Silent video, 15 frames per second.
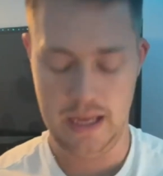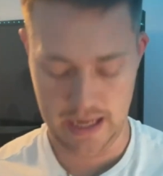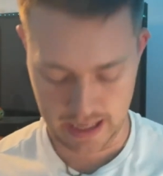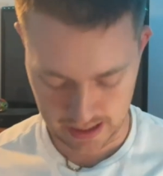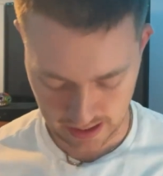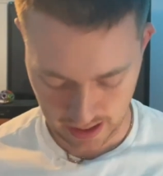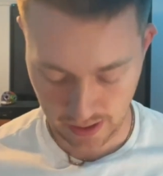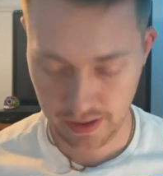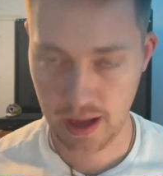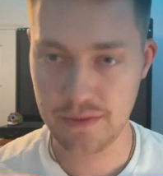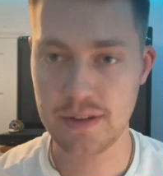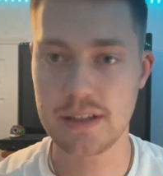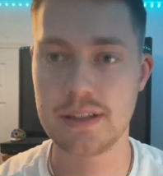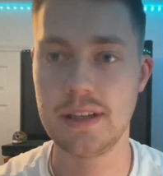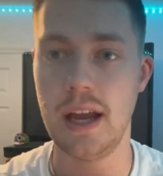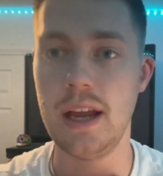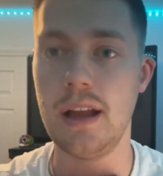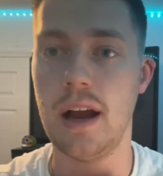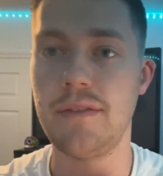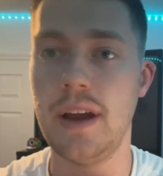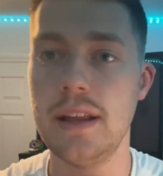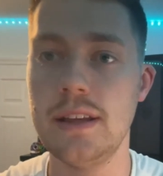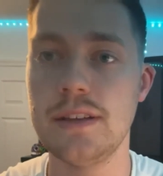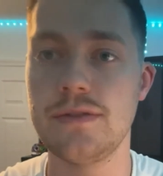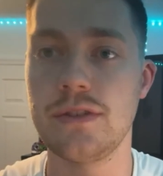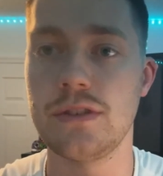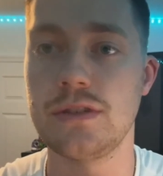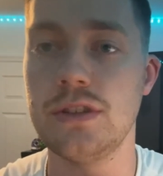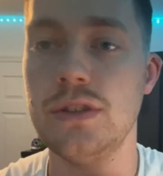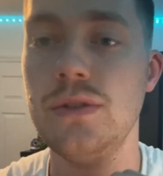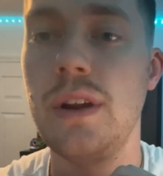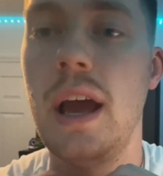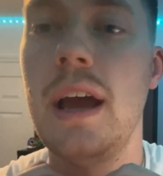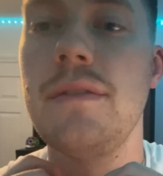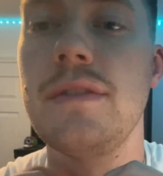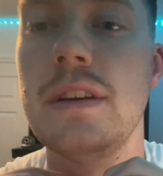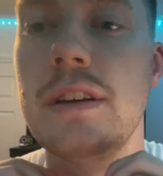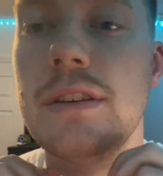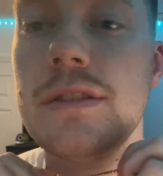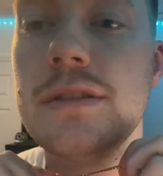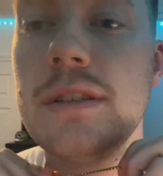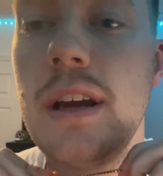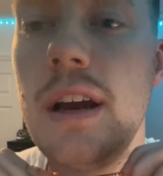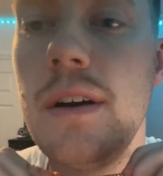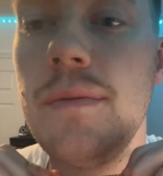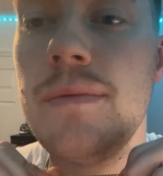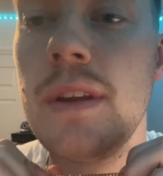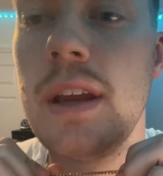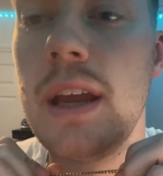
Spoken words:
And I would have to say, I've had this for 2.5 years now,